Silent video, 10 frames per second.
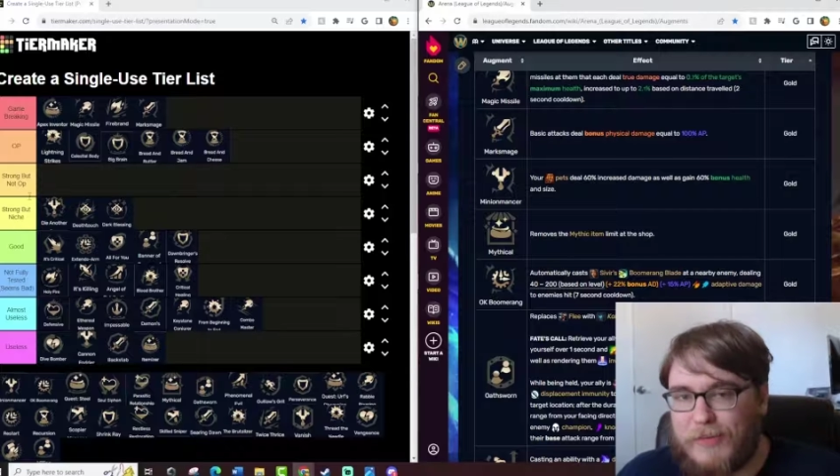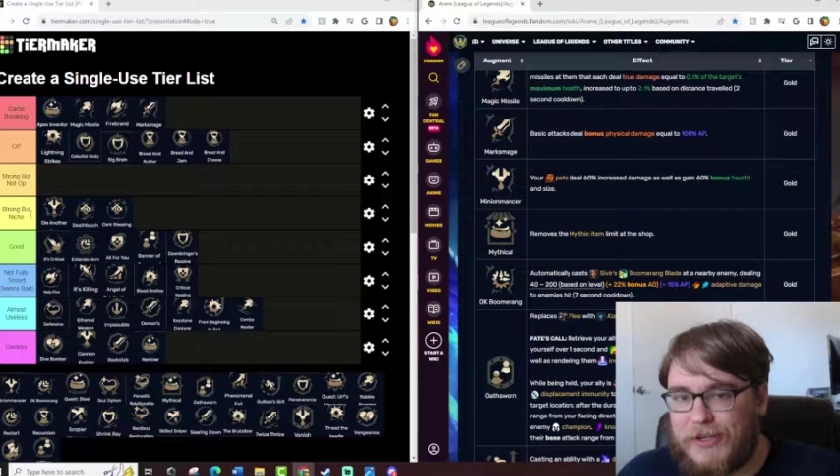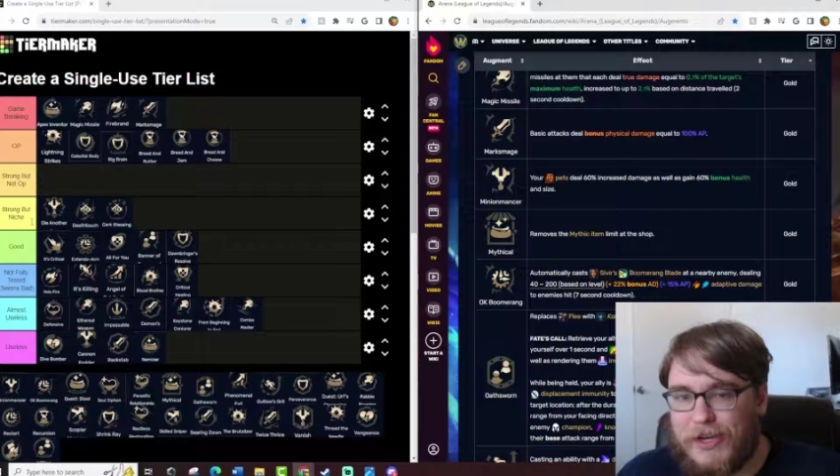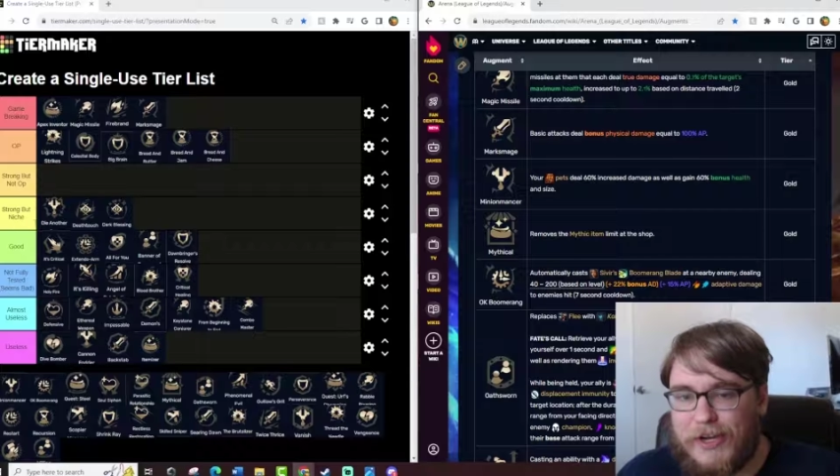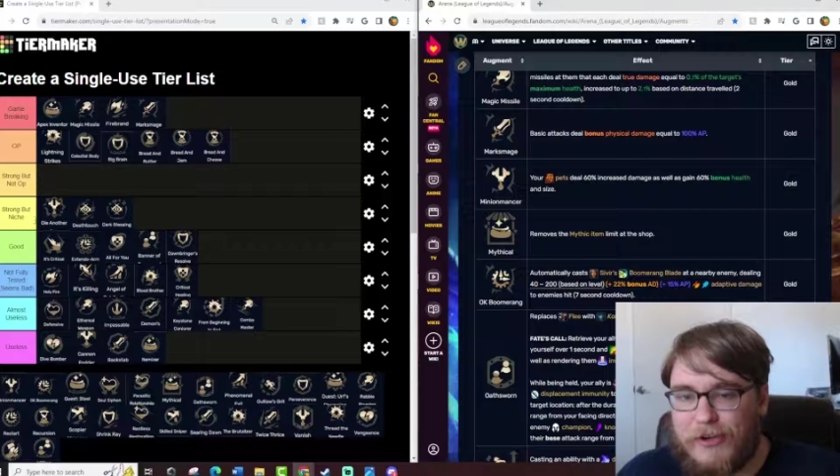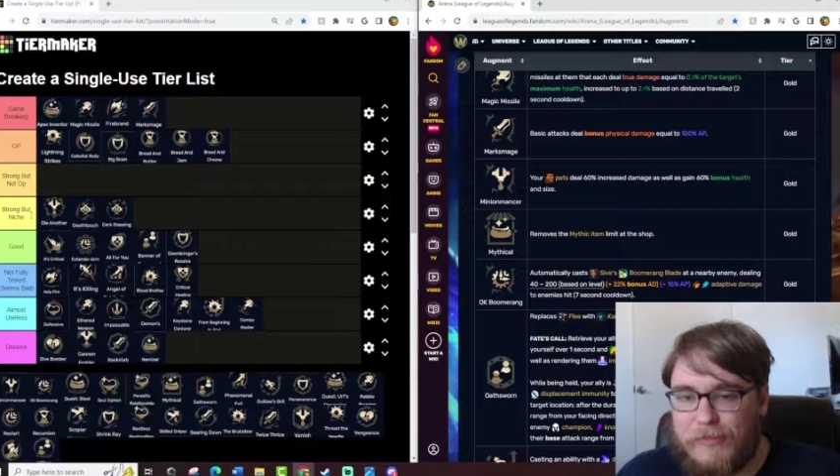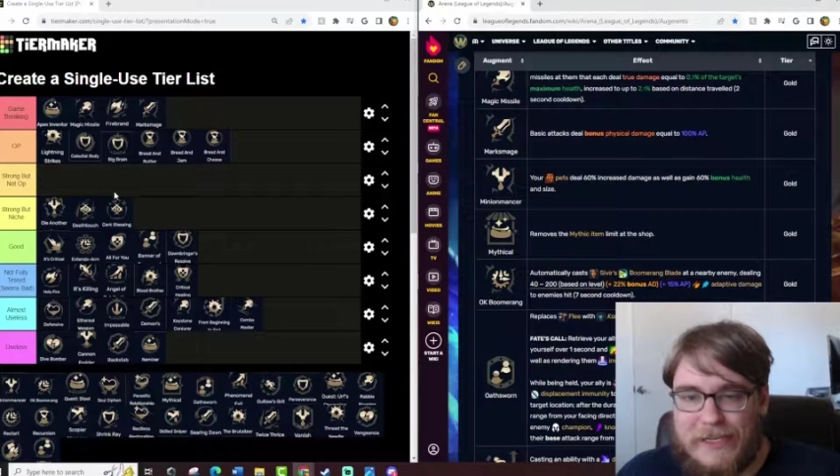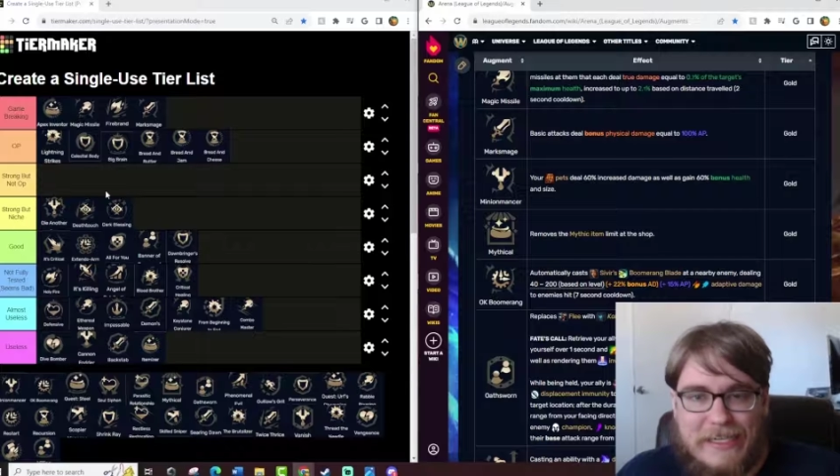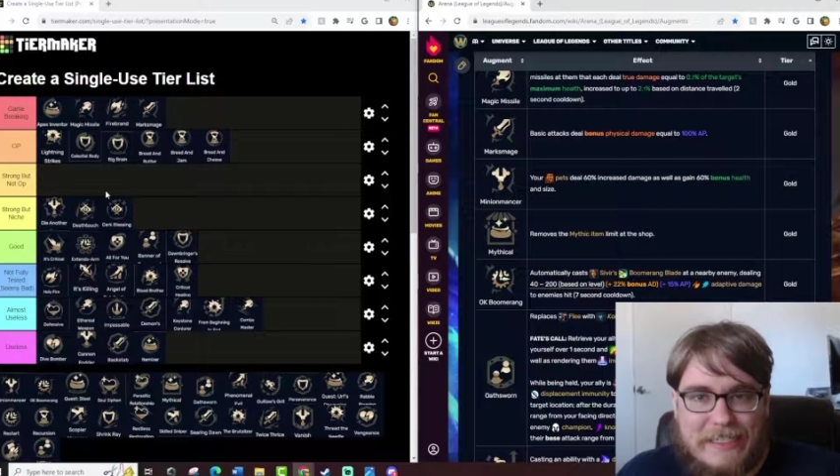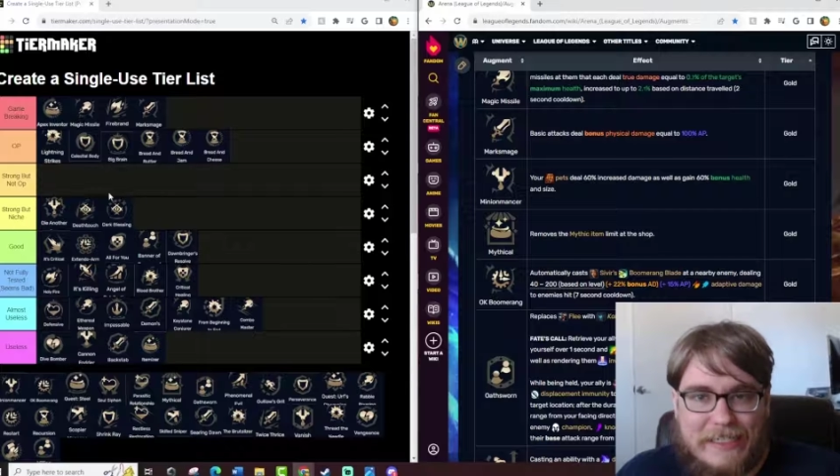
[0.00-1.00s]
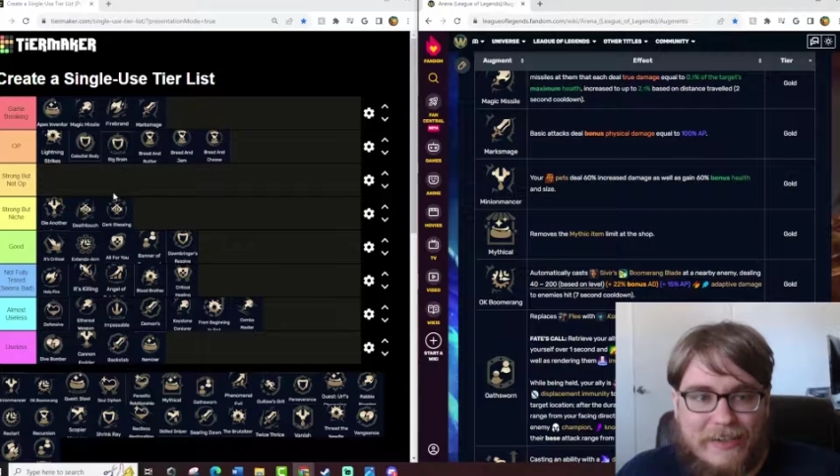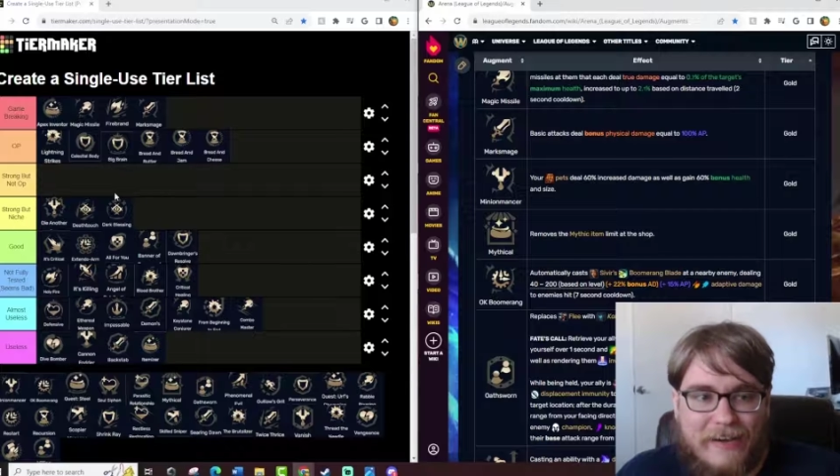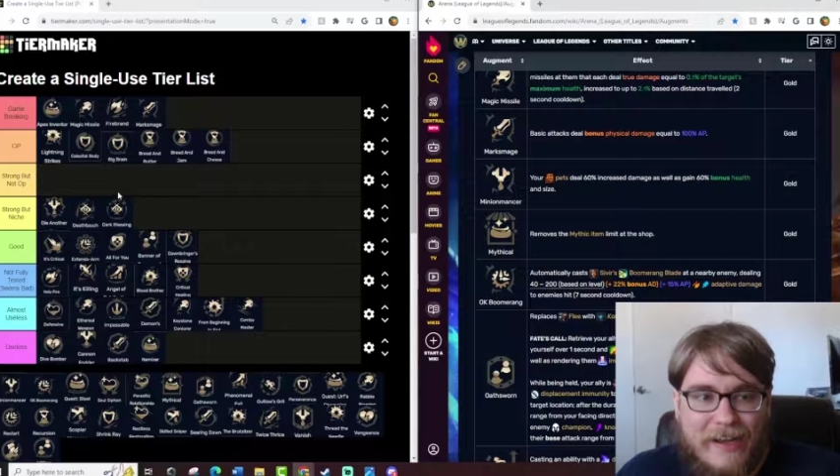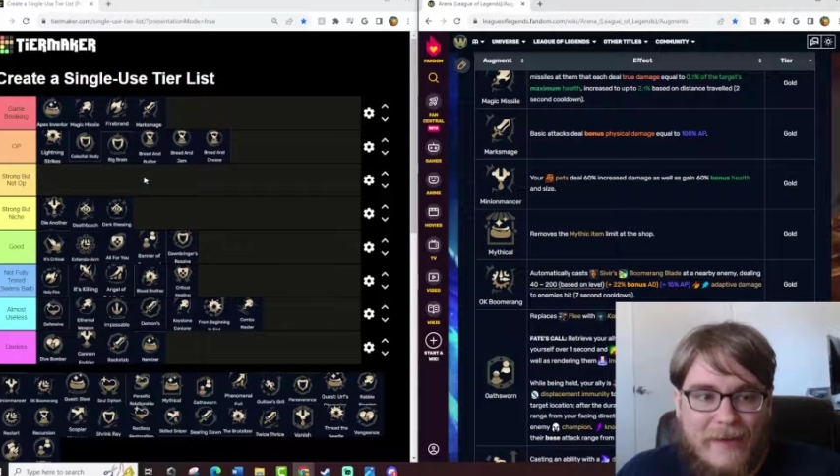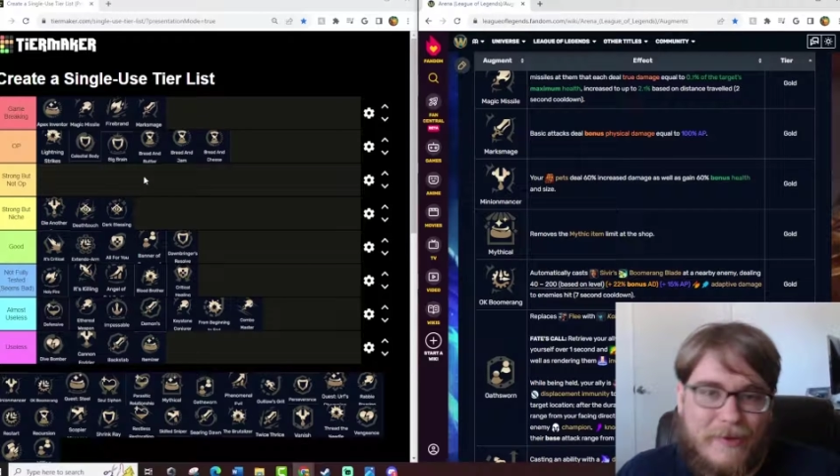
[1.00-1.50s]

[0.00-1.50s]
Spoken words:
but not OP tier,